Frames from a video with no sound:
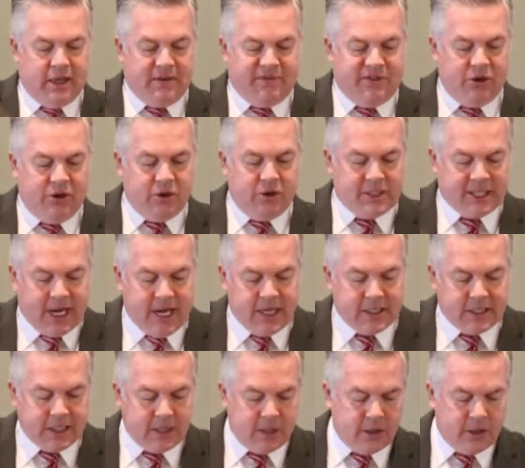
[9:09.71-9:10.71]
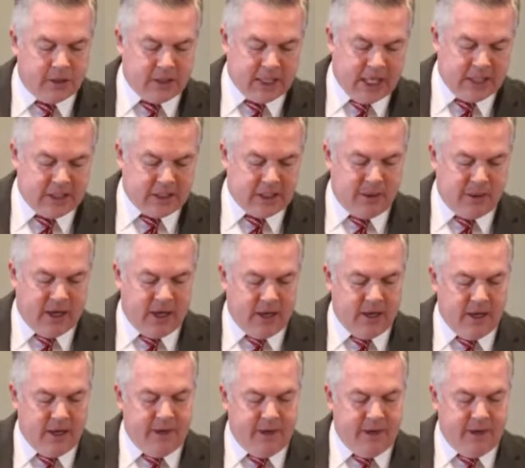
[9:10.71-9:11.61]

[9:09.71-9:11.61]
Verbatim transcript: that few sayings in the New Testament